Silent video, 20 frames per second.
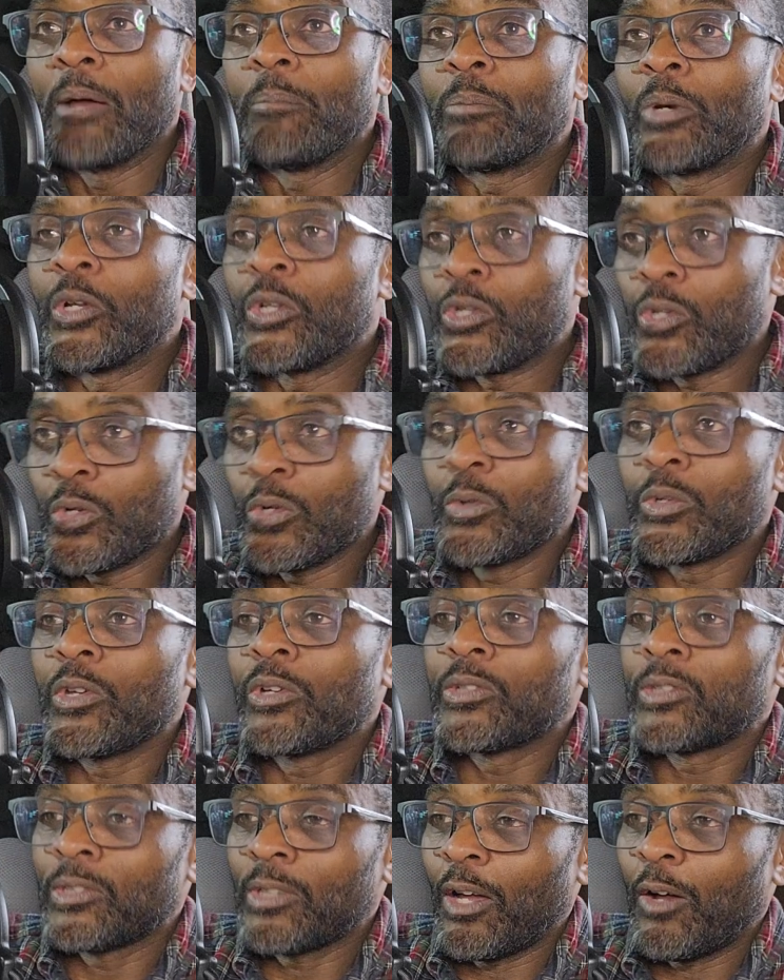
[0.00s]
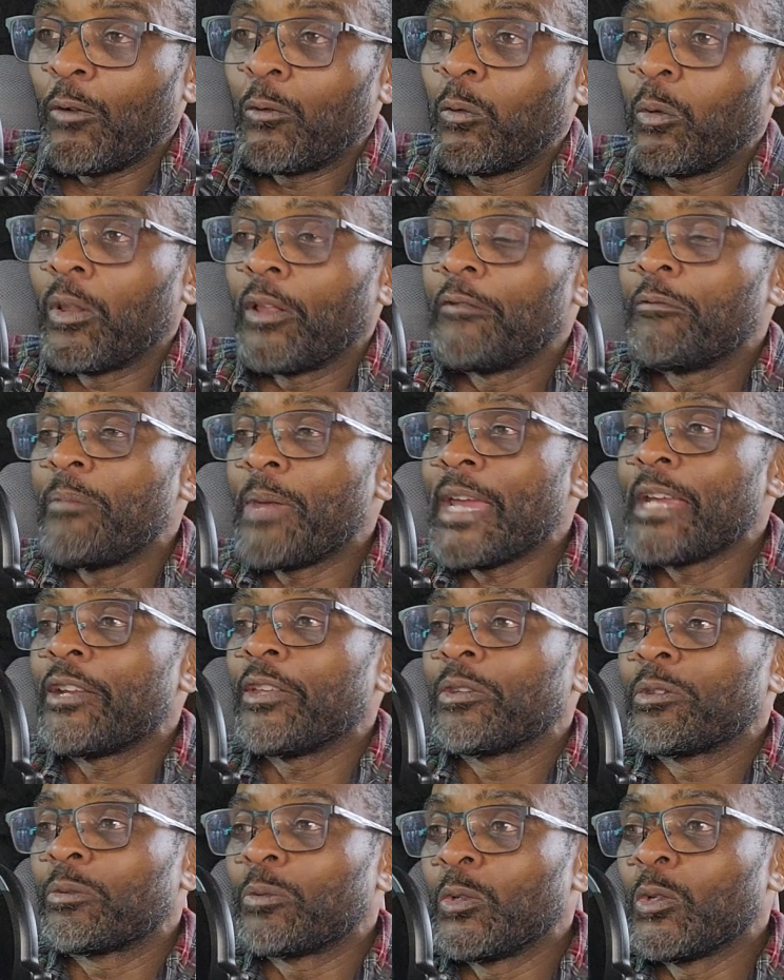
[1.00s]
but you yourself will have made
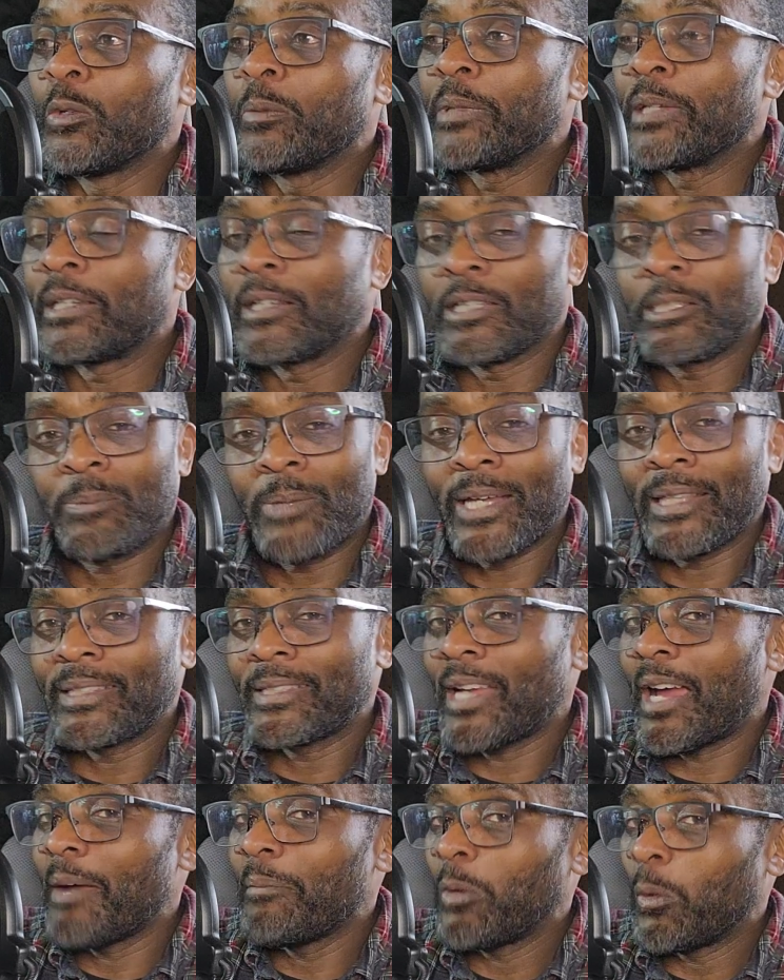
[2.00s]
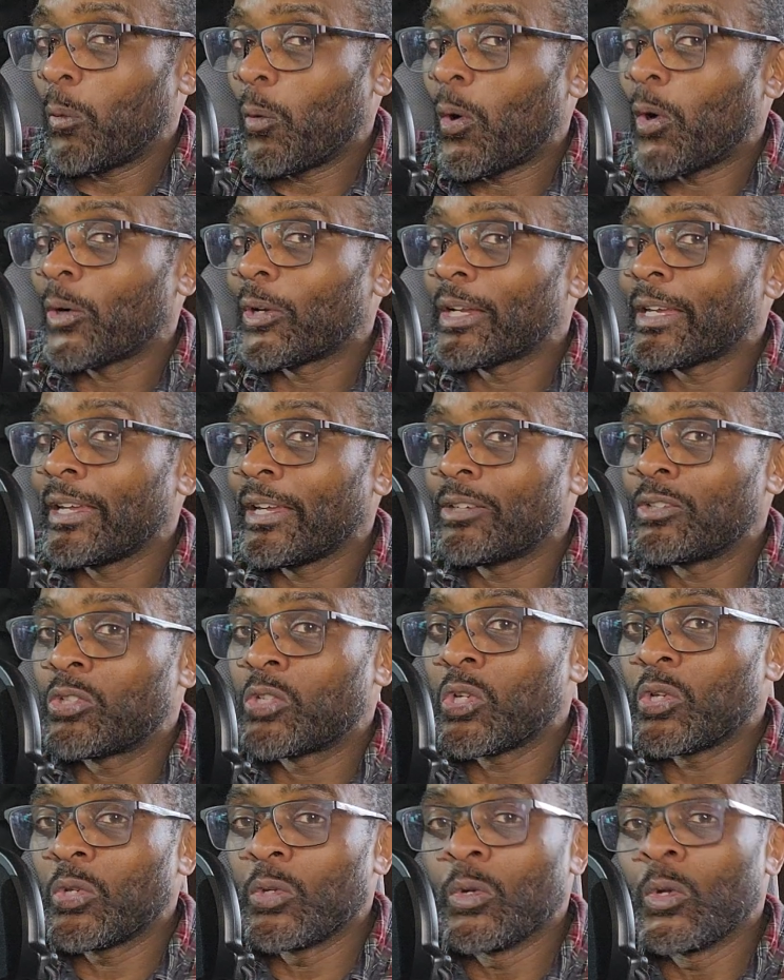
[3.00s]
it through, because by the time the water gets
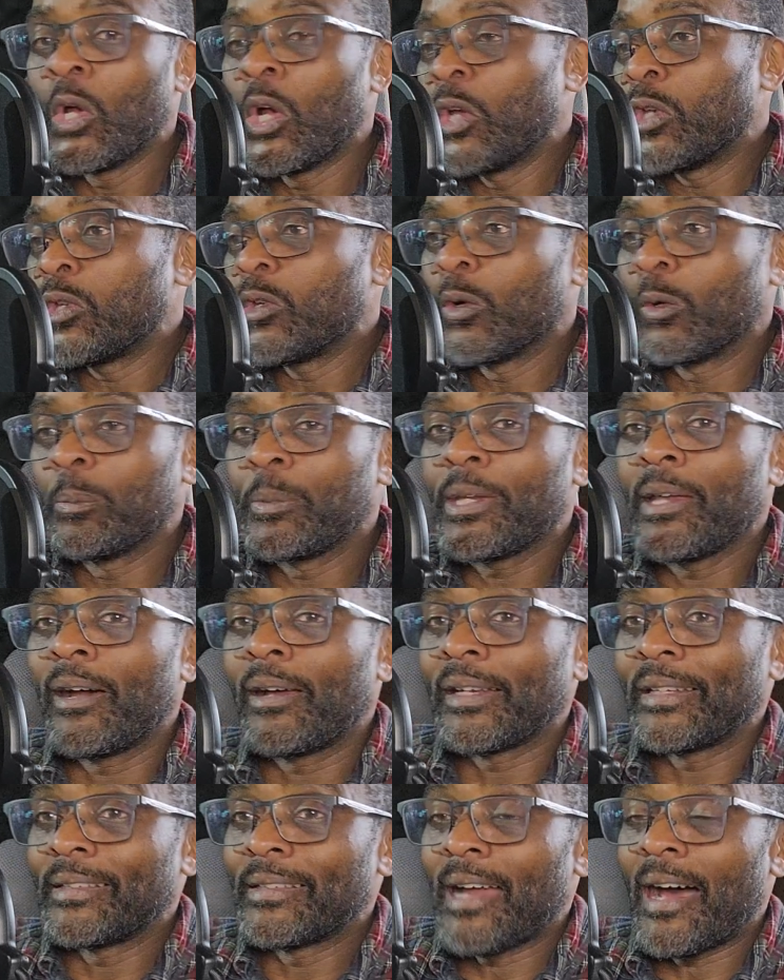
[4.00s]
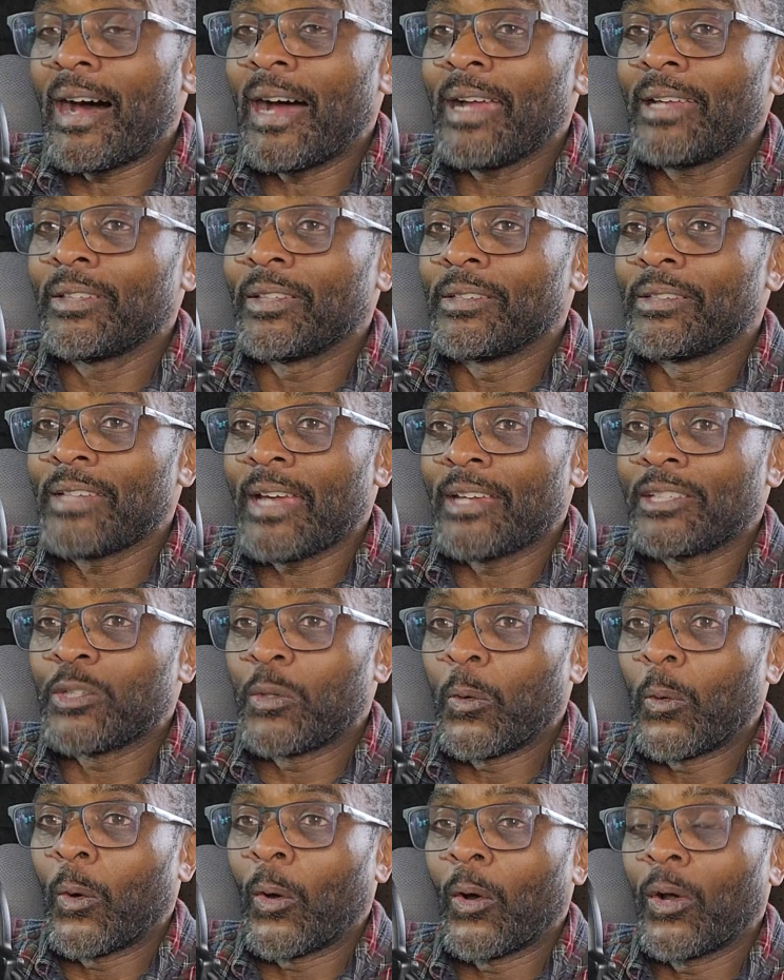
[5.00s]
to you, you'll be on an island, as
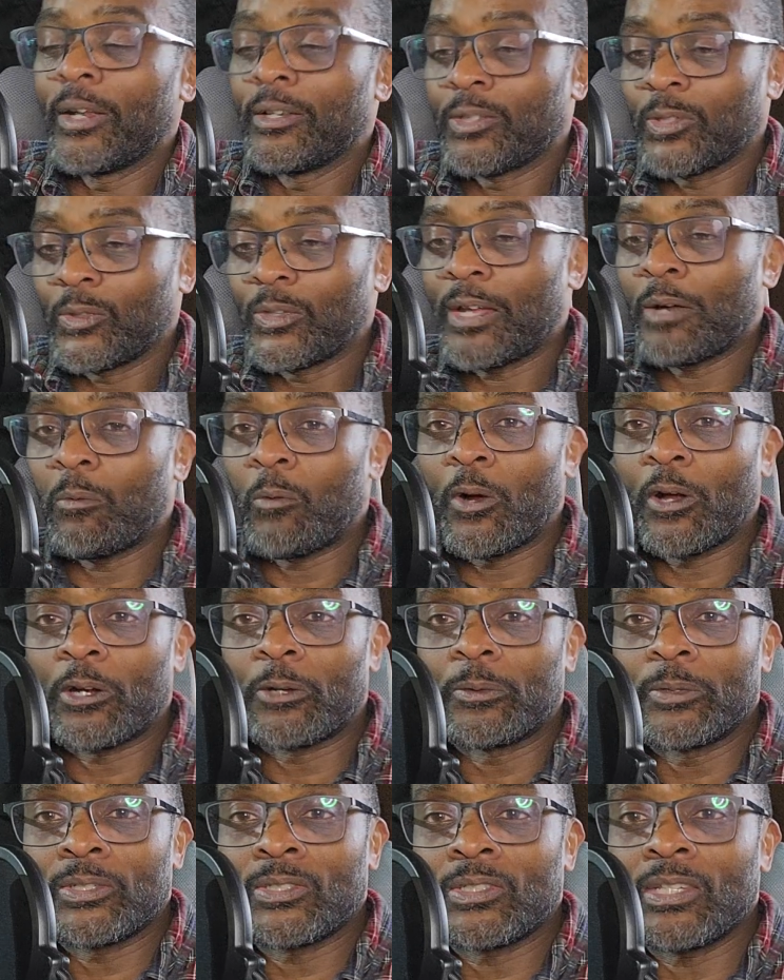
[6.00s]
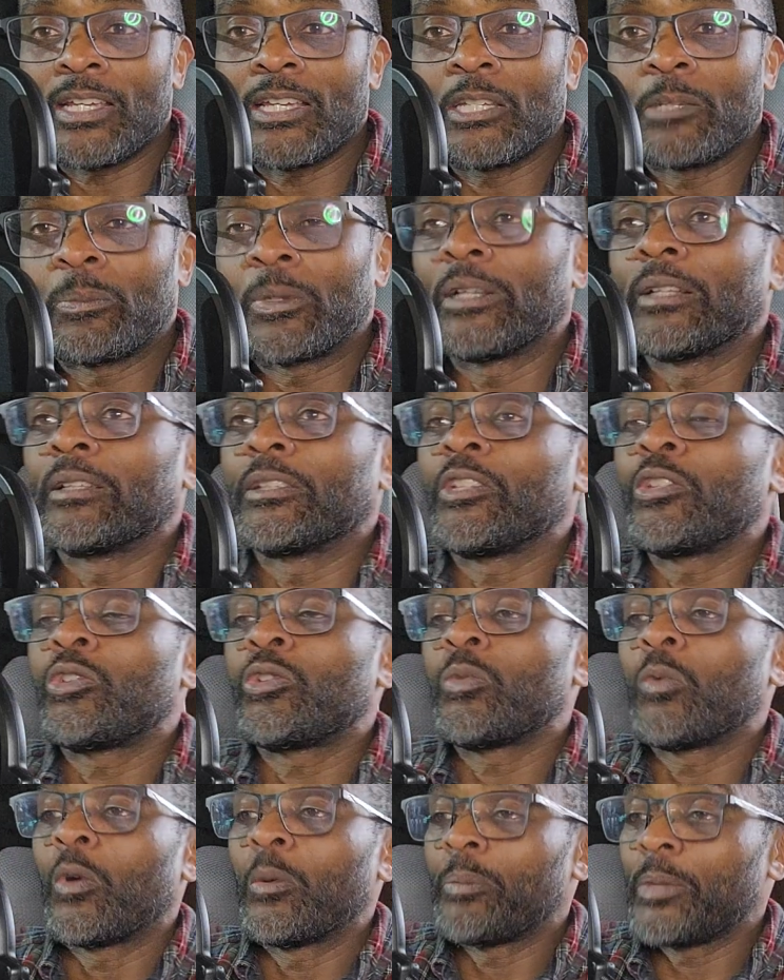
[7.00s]
it were, until that water recedes, but at At least
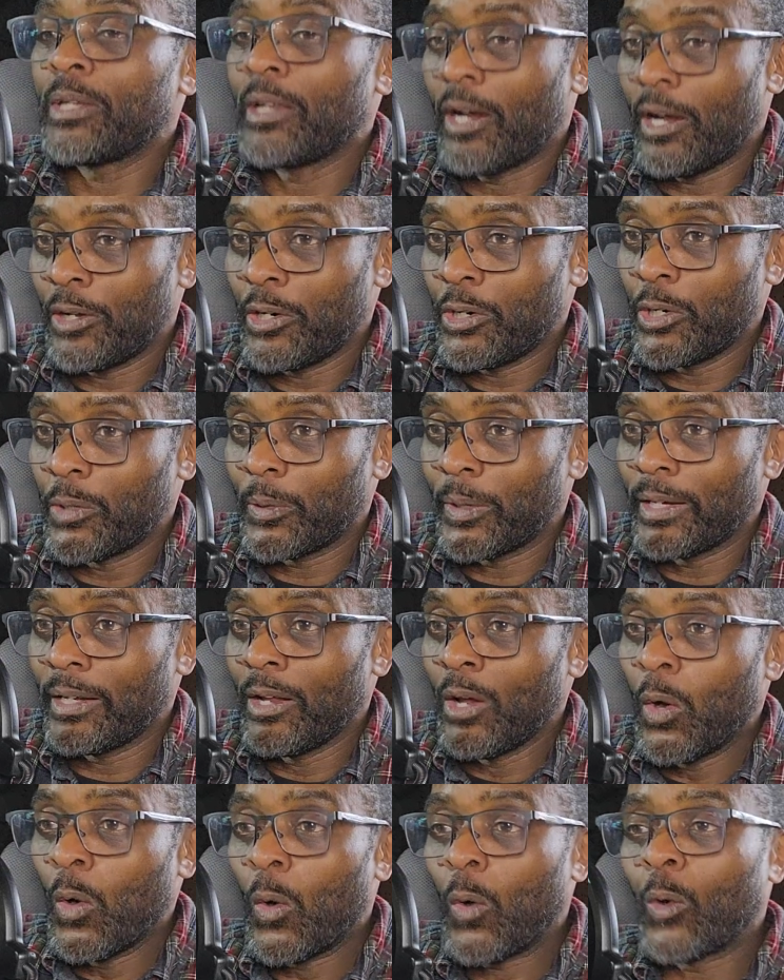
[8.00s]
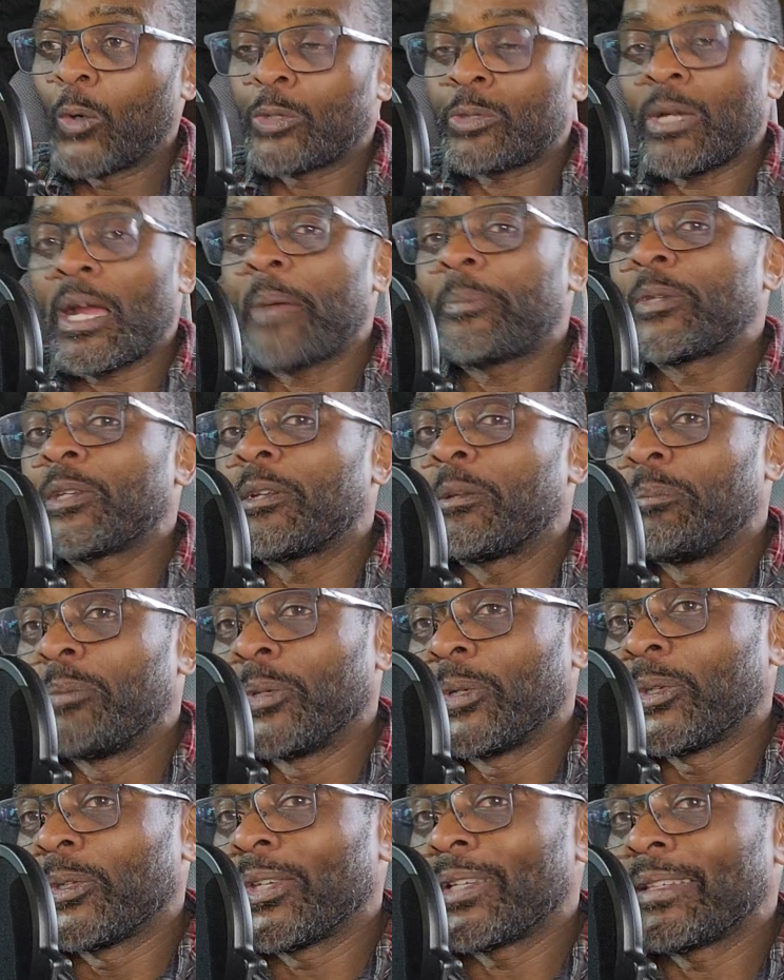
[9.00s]
you won't be under it or trapped in a
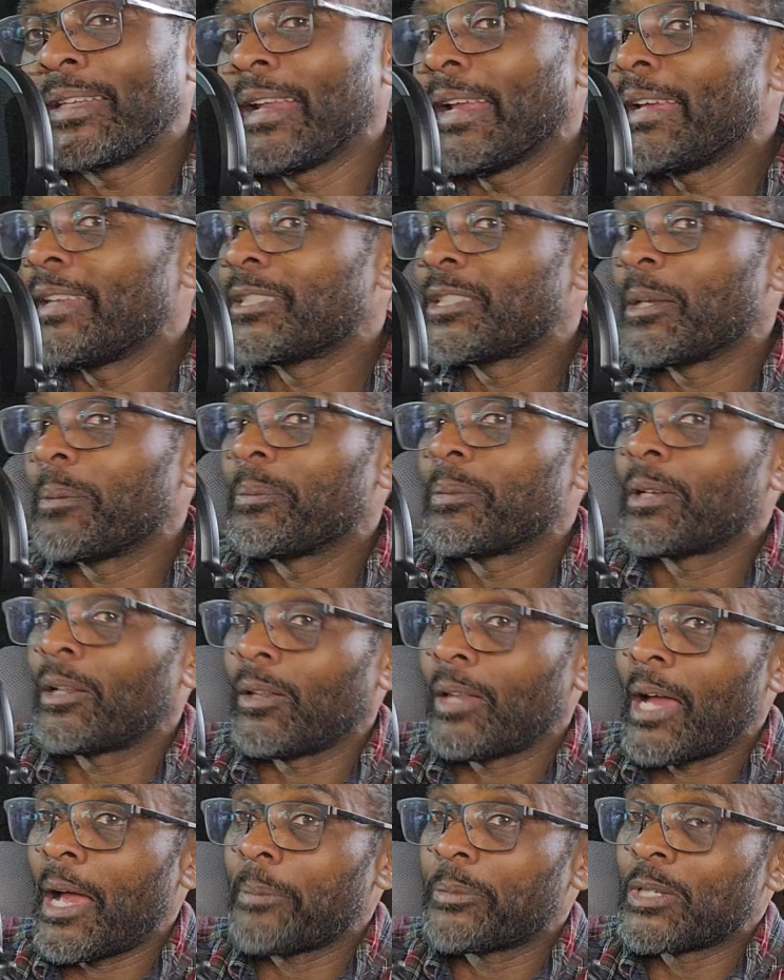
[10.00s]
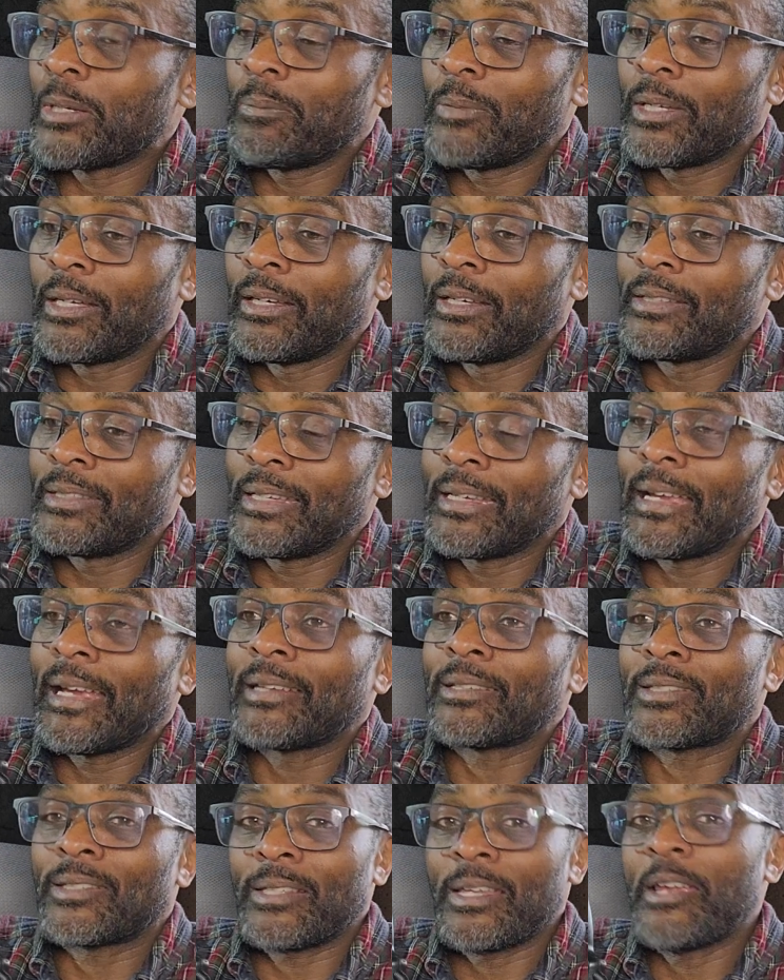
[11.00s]
building that ends up collapsing because it
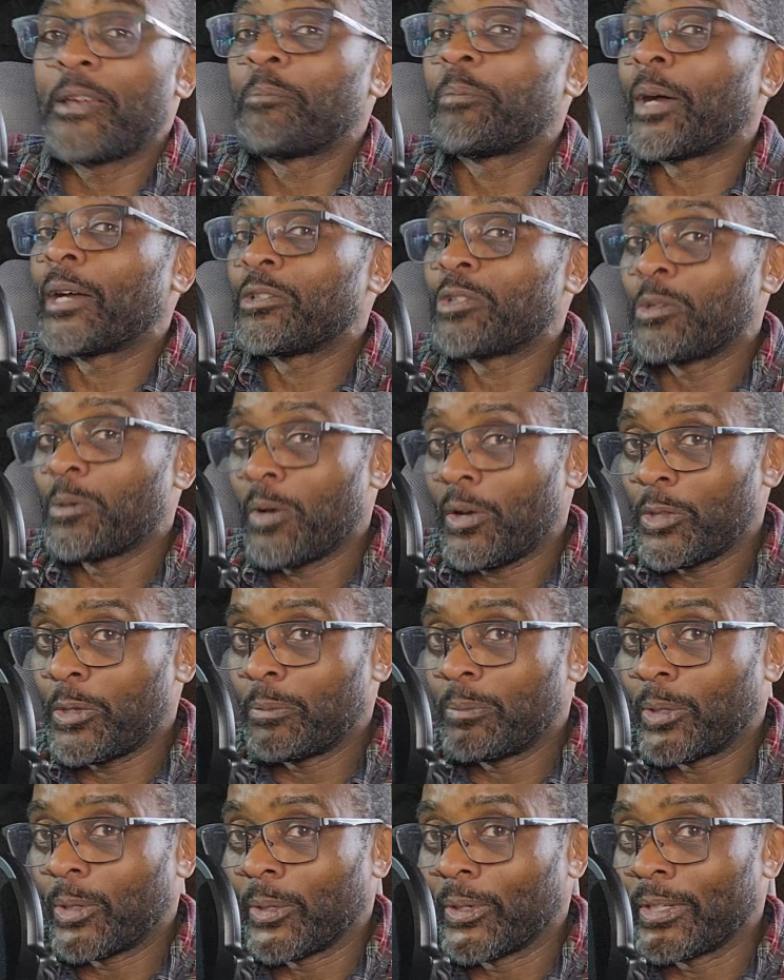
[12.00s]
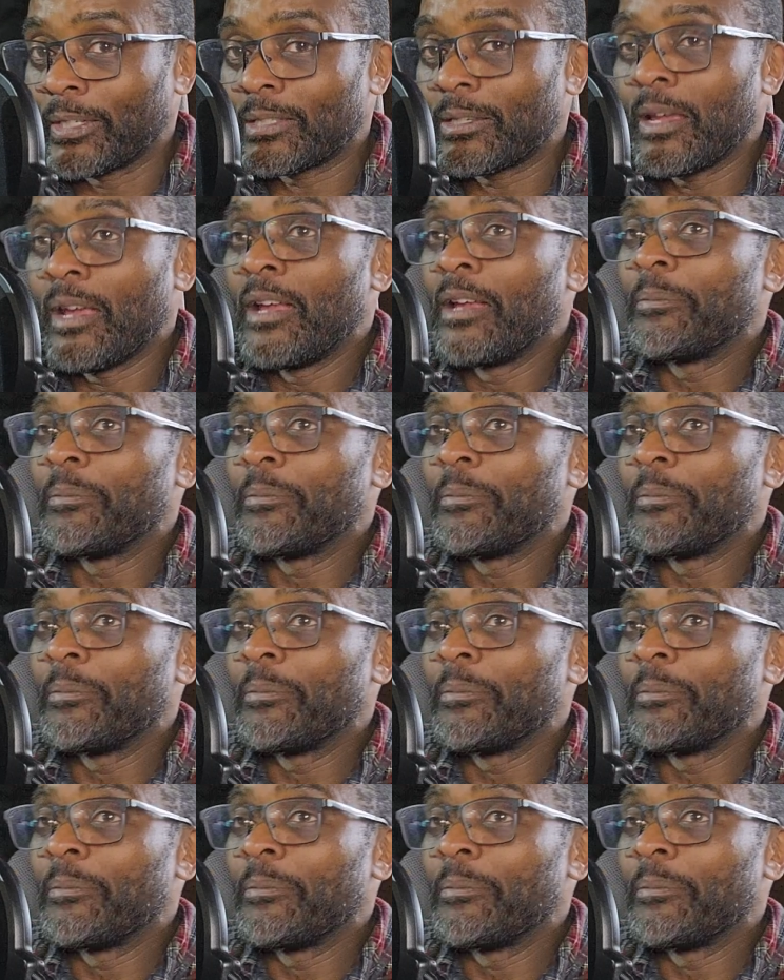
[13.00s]
got slammed by two other buildings,